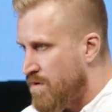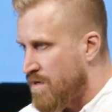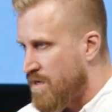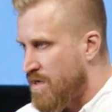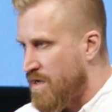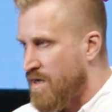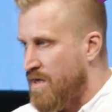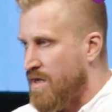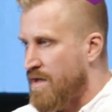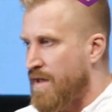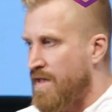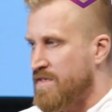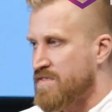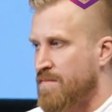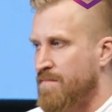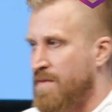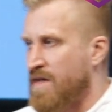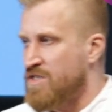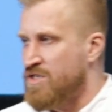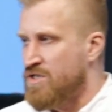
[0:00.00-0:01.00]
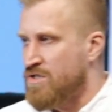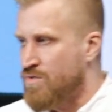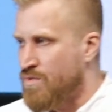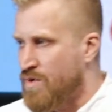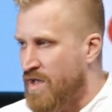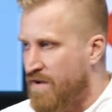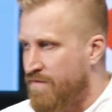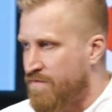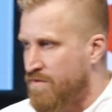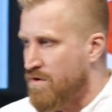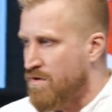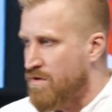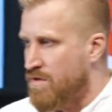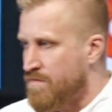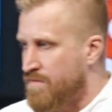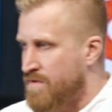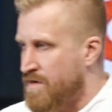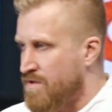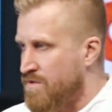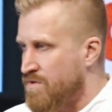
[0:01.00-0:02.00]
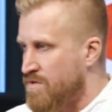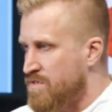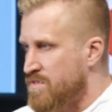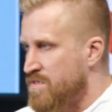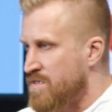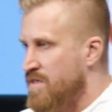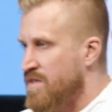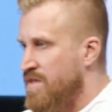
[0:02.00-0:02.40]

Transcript: as I mentioned, we have local partners